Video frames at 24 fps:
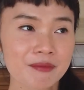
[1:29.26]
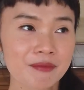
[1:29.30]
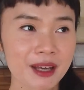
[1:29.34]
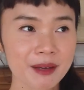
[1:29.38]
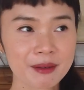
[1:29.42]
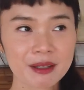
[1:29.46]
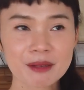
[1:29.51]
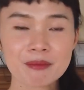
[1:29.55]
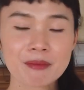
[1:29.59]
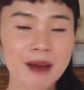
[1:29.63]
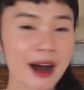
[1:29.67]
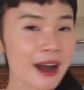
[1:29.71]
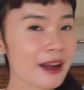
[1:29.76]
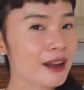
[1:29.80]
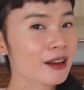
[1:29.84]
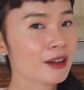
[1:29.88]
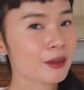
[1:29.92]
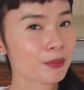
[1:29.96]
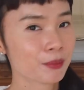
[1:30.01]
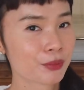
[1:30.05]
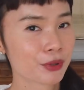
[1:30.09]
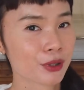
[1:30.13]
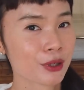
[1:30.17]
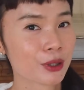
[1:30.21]
maybe my
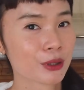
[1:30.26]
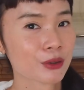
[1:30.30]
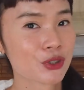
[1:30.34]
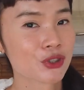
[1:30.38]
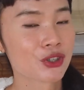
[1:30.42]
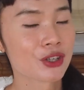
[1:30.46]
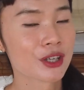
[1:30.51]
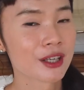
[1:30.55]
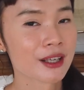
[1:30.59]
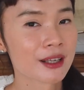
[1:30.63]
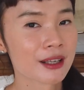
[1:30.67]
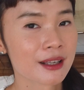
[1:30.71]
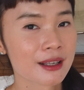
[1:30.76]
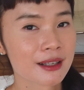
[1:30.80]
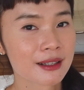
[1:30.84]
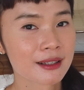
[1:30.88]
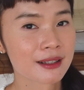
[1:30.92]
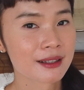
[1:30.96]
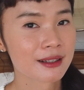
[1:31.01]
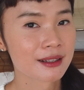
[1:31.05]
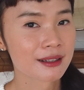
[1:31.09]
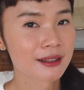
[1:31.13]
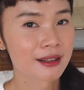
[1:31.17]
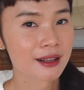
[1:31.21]
approach
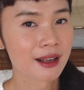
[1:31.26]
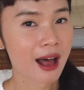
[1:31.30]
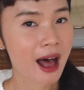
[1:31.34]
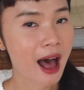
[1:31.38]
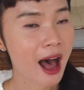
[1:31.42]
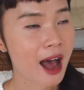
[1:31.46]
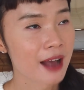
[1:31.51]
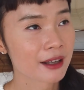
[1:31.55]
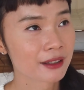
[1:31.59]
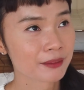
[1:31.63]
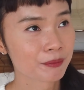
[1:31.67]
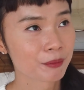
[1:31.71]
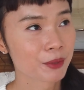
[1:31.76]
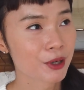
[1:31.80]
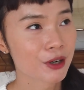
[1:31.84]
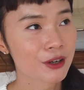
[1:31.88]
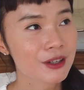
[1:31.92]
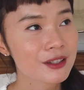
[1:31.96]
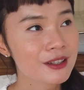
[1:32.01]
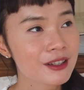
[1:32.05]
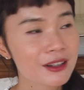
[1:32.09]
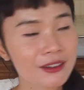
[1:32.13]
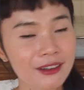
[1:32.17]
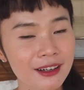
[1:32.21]
is, I
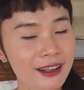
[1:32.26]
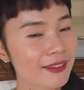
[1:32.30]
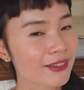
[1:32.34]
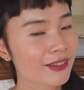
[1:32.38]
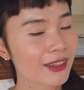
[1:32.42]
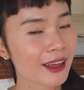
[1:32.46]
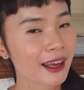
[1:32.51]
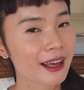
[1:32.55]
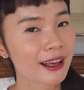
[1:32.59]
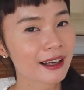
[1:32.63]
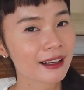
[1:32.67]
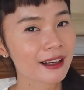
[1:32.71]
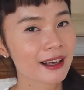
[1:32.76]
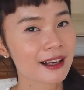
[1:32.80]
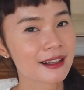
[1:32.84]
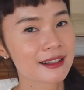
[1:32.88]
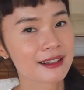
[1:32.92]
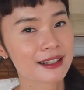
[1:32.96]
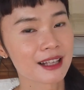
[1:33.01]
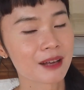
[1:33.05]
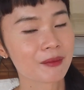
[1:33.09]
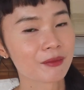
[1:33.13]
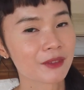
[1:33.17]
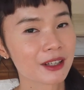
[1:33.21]
personally think
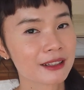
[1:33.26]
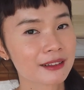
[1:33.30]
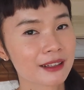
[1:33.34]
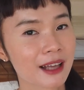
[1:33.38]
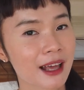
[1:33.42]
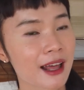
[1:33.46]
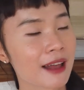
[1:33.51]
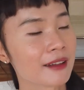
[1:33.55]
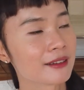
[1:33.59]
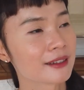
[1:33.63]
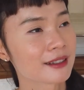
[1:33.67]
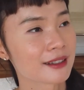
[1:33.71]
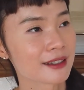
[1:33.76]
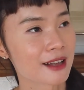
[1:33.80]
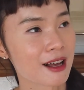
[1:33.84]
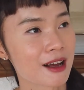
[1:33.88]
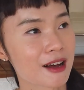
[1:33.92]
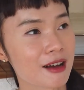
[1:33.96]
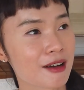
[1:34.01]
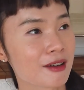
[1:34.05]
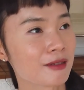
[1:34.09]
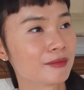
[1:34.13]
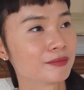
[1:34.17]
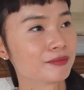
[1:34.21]
it's something that
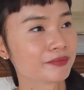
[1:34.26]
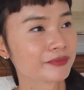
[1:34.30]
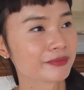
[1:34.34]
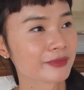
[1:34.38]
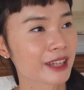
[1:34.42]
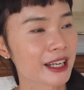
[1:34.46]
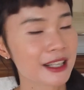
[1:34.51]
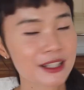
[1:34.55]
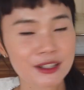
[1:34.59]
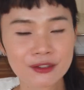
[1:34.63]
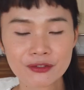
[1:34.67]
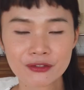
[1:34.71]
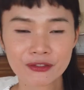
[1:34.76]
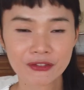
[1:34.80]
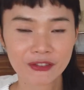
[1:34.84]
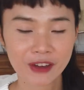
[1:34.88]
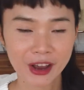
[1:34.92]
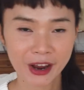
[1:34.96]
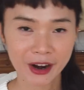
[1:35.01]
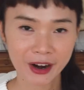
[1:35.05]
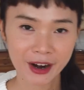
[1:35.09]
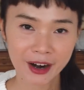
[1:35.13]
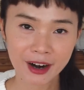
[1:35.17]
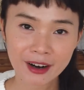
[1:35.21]
is
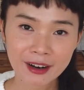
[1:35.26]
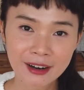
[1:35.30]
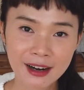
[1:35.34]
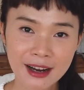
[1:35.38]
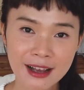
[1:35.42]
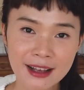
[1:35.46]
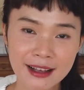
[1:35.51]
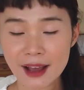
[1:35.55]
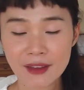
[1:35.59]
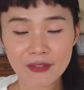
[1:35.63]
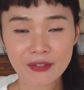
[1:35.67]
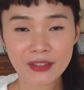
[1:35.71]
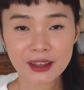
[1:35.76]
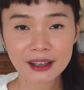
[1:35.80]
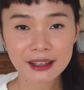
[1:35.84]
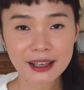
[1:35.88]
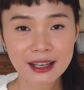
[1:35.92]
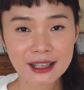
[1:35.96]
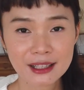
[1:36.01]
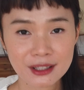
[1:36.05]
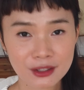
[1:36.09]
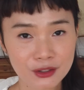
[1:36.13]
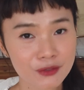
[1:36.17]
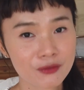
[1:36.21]
fair. I
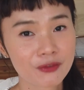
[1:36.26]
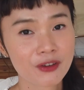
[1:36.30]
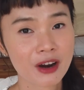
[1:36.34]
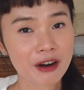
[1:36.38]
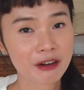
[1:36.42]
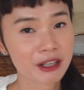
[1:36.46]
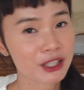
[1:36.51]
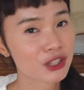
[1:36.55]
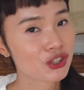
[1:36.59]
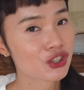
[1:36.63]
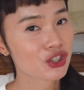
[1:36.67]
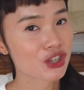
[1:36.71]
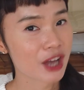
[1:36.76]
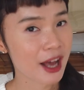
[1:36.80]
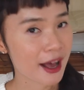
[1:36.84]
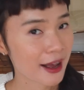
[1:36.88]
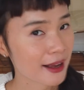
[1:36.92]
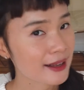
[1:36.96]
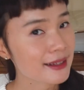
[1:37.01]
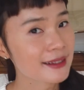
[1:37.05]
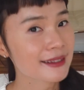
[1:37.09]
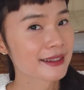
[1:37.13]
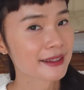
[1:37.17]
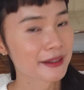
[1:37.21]
think it's very
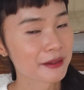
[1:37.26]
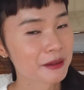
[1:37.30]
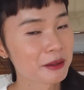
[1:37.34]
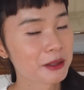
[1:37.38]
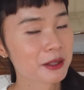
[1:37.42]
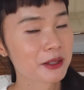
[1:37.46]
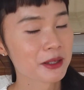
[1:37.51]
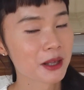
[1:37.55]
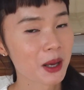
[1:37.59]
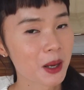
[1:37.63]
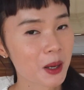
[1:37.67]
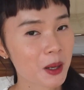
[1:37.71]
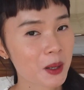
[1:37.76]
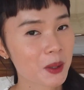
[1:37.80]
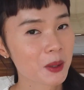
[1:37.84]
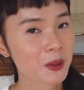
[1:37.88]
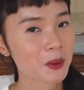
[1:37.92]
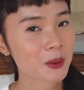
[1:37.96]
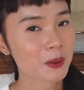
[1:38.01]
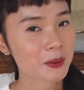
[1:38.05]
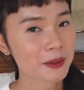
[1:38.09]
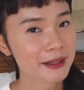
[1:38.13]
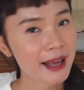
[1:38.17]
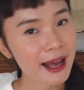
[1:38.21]
just.
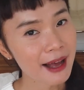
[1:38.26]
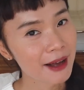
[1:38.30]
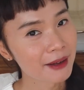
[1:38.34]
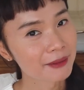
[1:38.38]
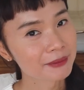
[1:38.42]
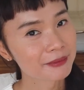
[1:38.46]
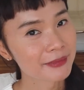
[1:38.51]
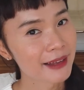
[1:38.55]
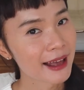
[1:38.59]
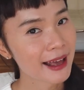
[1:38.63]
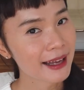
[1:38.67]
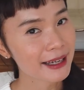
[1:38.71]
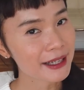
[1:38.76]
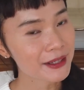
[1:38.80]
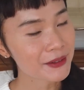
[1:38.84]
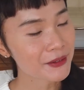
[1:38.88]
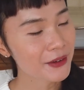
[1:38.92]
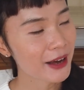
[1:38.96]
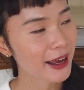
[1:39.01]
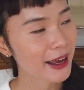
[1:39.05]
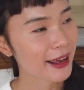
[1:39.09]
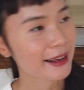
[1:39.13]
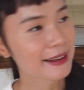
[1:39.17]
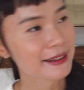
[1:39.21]
So yeah,
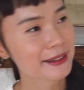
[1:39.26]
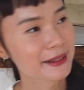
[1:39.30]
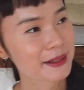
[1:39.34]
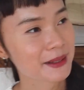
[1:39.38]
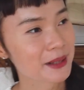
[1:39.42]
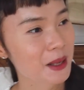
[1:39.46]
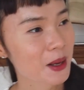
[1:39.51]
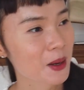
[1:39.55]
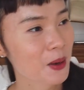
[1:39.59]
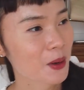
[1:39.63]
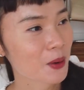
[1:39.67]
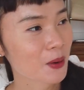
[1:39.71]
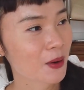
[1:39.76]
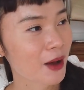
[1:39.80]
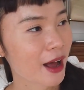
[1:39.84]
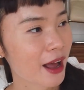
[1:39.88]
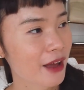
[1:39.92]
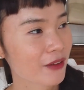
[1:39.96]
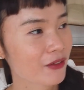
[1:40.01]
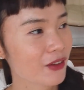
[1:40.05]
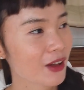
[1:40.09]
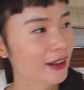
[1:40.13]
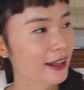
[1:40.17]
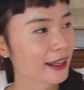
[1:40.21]
anyway, so
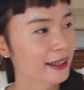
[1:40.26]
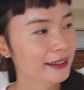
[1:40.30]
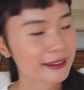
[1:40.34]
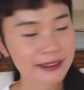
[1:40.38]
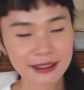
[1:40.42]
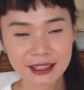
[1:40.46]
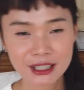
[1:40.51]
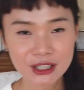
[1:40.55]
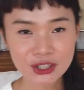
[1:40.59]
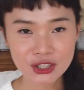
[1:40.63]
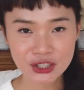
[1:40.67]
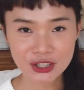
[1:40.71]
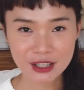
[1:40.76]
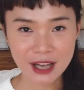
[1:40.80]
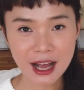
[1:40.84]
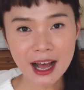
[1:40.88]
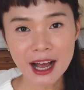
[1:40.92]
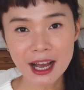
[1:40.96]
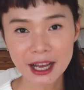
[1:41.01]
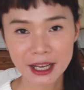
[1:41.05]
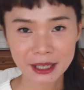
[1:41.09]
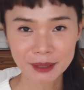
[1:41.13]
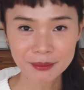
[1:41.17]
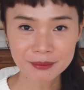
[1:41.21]
I felt like each
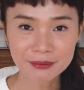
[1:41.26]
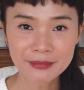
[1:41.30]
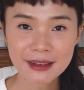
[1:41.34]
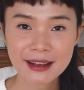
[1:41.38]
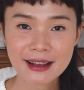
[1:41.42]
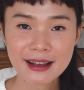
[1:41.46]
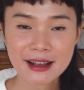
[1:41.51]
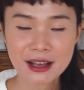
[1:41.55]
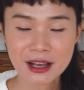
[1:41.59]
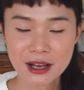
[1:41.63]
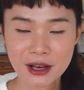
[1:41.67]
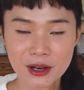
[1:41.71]
time